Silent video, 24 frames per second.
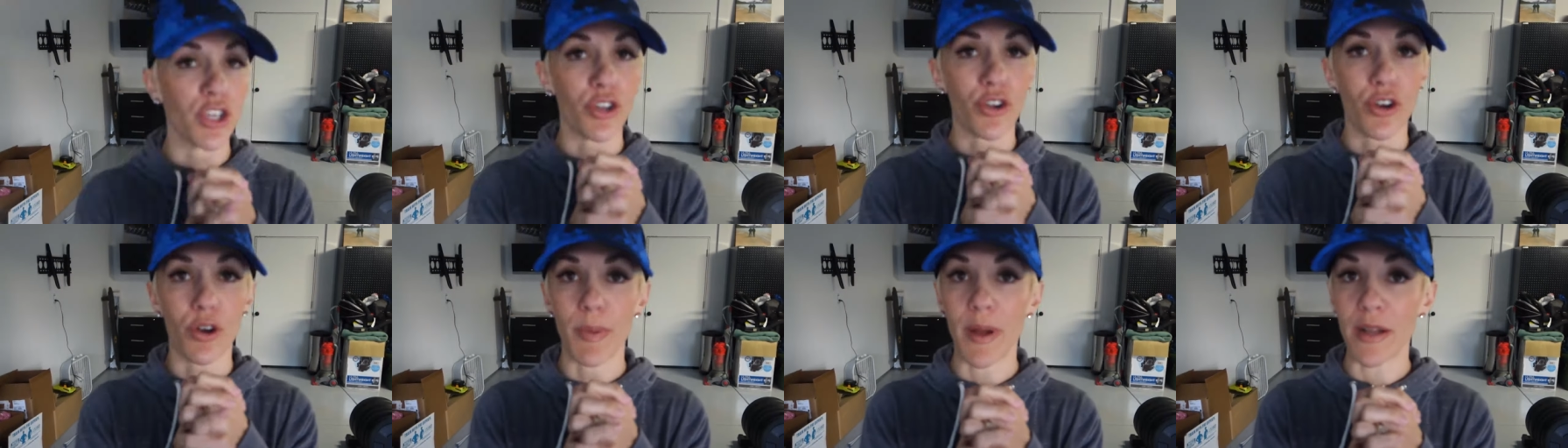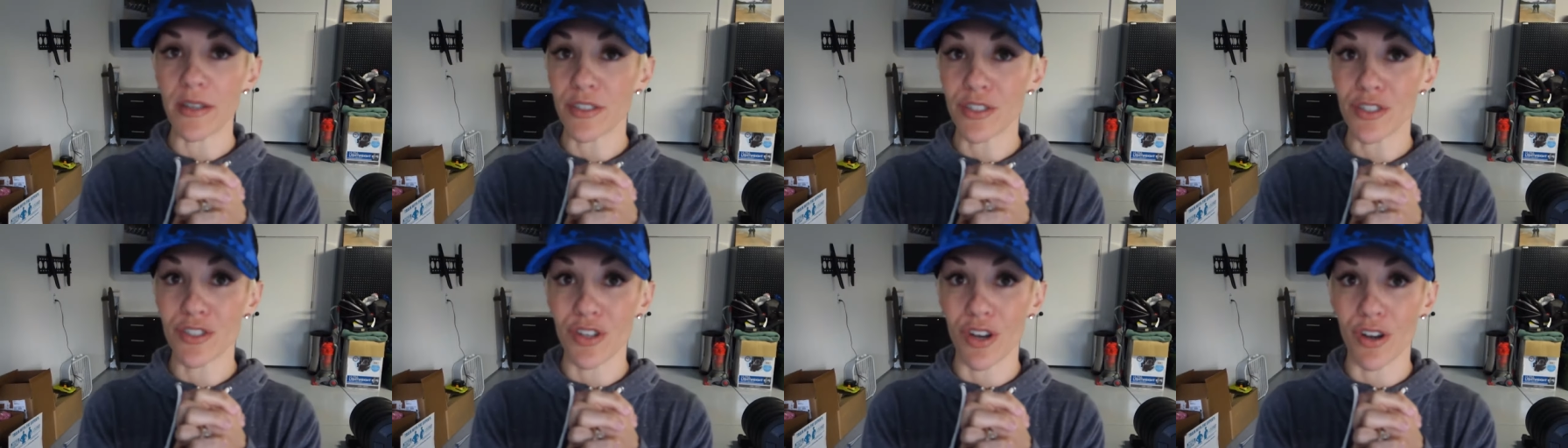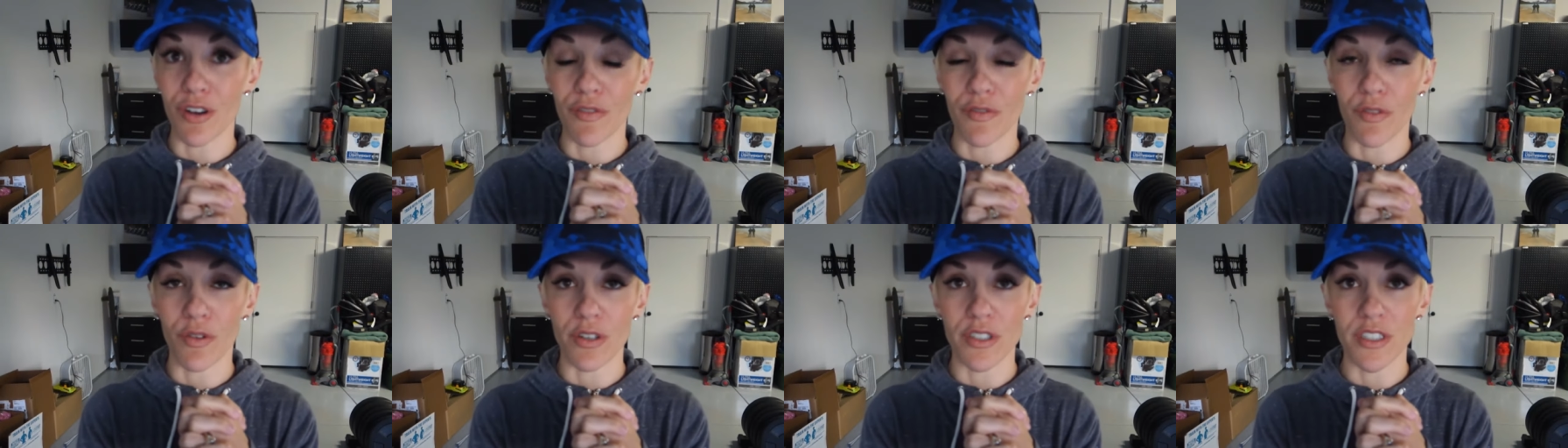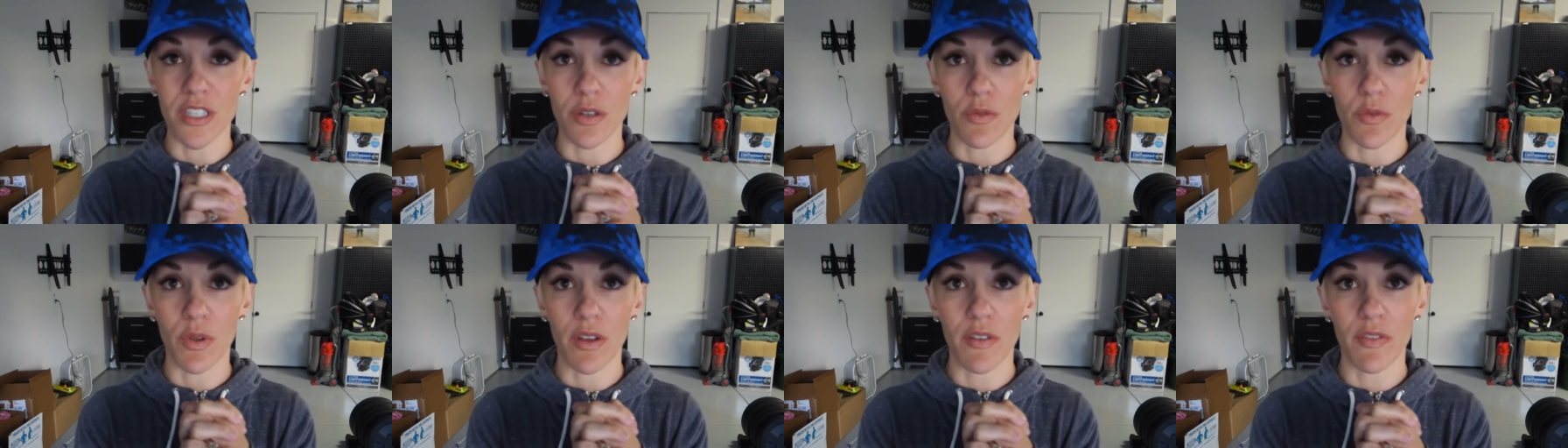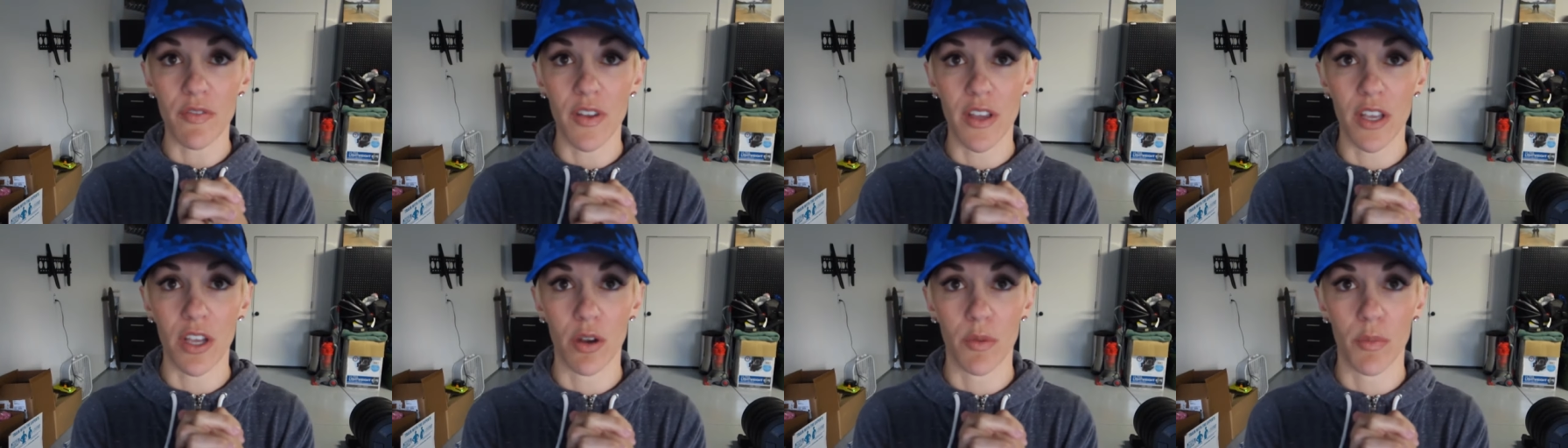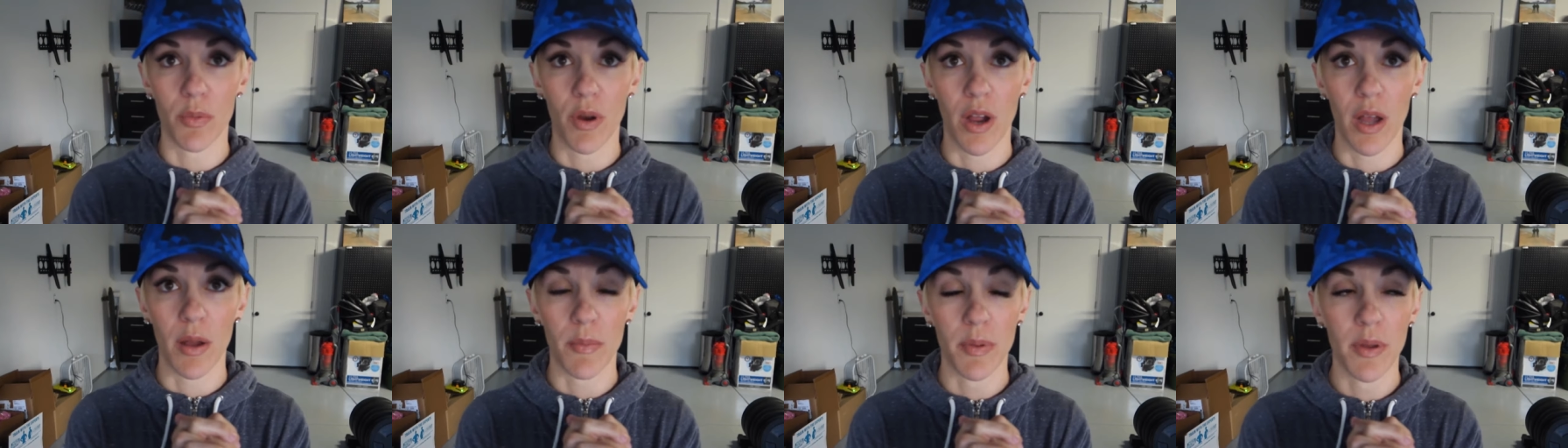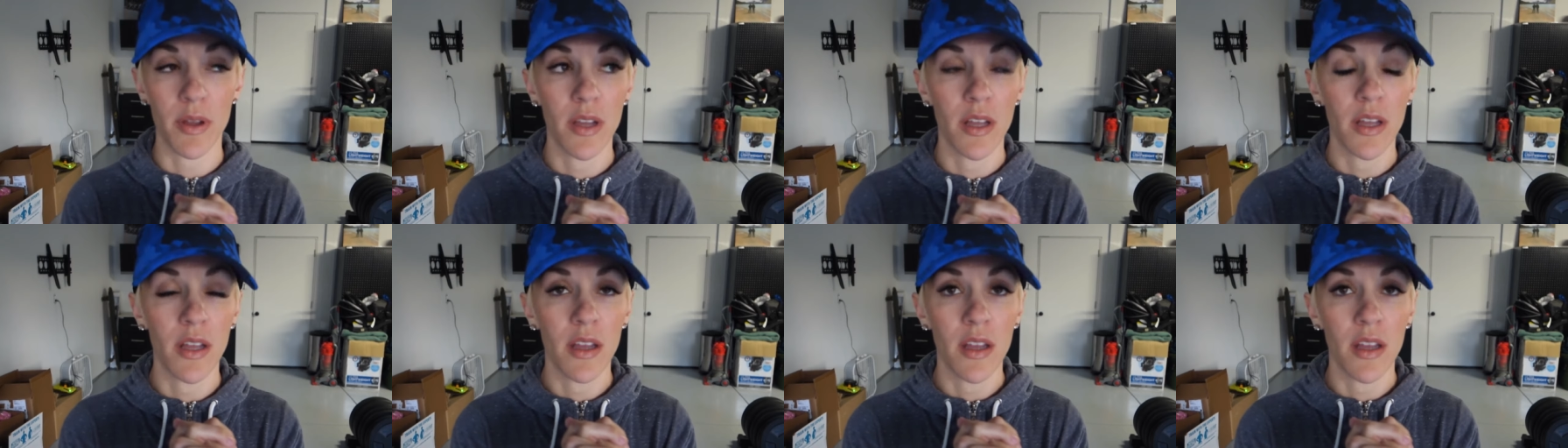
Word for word: You're about to start a 14 week figure prep.